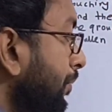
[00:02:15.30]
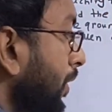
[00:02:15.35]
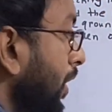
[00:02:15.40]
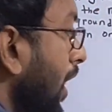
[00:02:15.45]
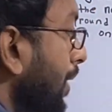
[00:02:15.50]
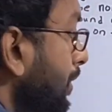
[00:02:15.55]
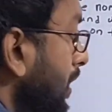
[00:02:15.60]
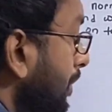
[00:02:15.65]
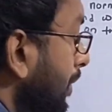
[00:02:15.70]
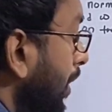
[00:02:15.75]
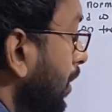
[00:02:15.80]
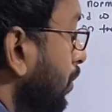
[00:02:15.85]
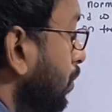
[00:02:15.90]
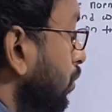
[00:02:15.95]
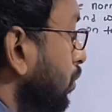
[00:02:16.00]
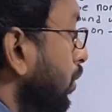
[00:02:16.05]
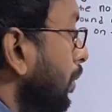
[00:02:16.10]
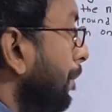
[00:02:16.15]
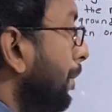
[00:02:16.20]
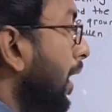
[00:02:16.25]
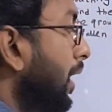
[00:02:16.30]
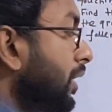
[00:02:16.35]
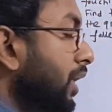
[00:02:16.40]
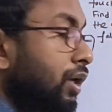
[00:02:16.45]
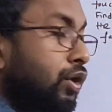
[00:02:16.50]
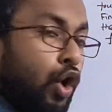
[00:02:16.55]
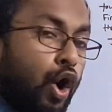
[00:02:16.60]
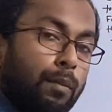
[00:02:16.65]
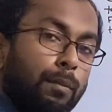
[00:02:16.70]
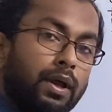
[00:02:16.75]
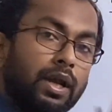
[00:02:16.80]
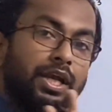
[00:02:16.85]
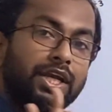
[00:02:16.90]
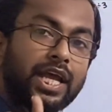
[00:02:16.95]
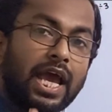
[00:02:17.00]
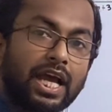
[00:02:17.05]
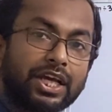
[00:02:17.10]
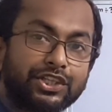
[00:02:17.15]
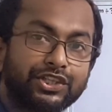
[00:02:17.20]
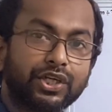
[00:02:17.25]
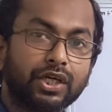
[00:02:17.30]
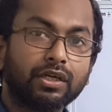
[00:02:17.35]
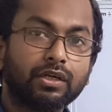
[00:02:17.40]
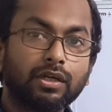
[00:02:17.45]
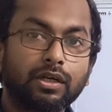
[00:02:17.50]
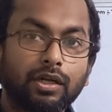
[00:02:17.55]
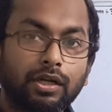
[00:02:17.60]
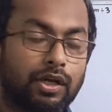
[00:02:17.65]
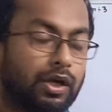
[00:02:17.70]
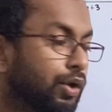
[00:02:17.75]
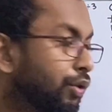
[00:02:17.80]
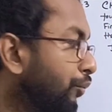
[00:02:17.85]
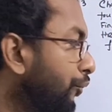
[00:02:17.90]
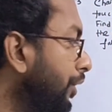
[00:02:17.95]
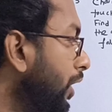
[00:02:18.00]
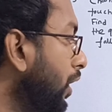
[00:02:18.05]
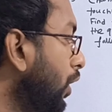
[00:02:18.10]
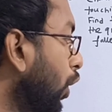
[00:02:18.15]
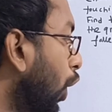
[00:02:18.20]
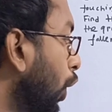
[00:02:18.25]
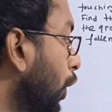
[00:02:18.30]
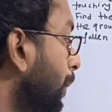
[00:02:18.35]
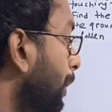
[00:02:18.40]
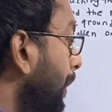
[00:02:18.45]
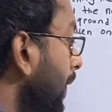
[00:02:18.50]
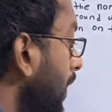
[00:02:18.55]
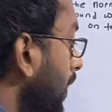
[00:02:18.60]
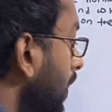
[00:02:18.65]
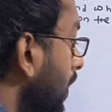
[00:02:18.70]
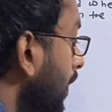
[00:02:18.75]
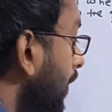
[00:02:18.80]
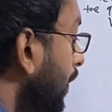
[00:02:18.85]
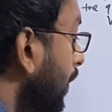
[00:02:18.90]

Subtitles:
mg by 2. But the normal reaction will not be